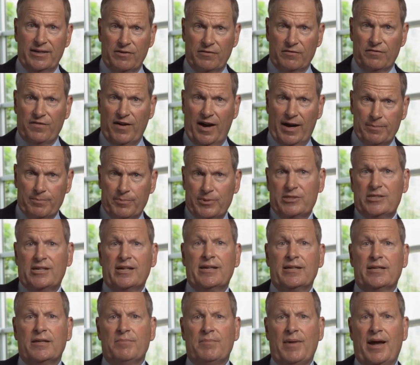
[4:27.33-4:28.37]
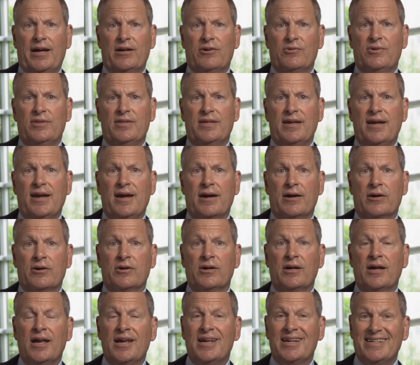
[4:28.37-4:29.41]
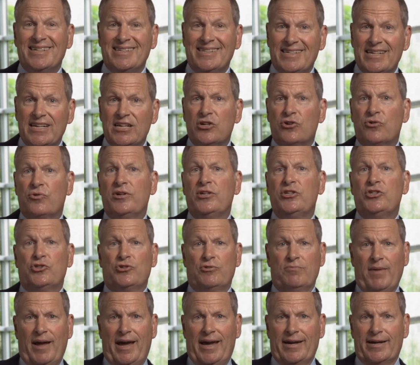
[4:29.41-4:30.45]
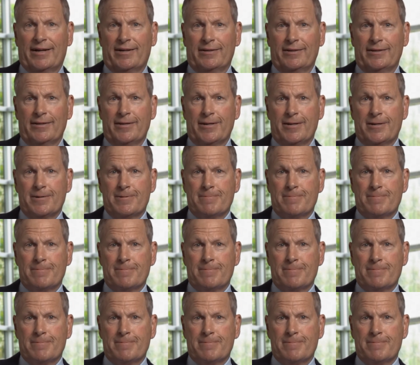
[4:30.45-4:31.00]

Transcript: and fine particulate matter in the air, decreased dramatically.